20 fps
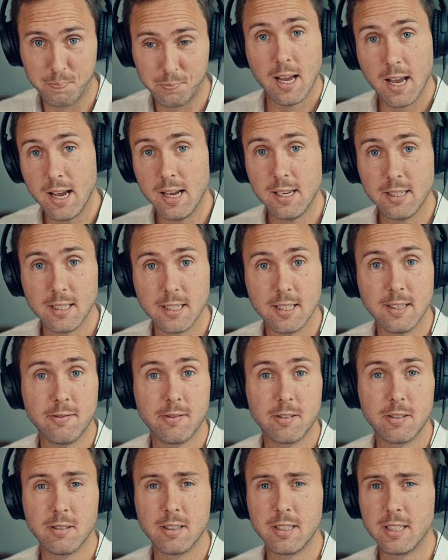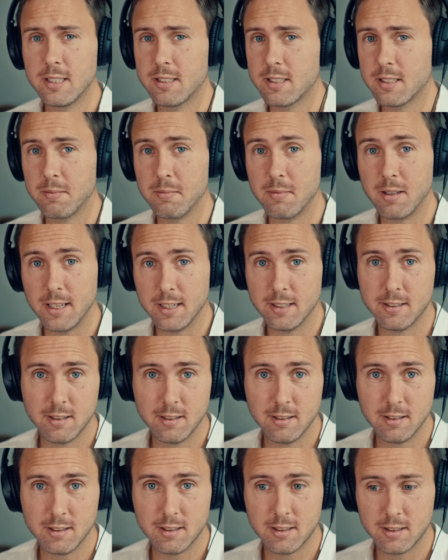And if you need some
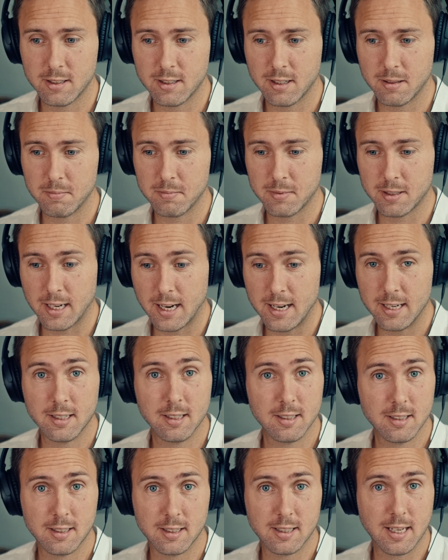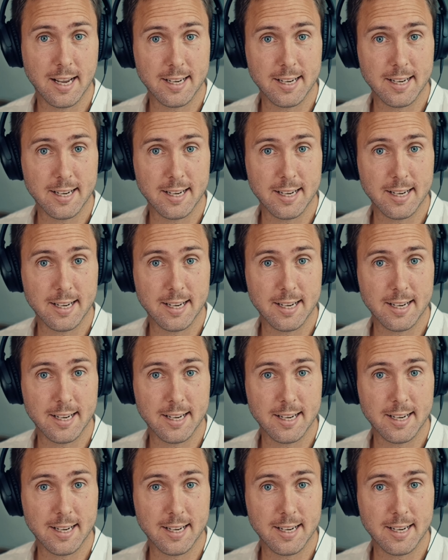lessons, some guidance,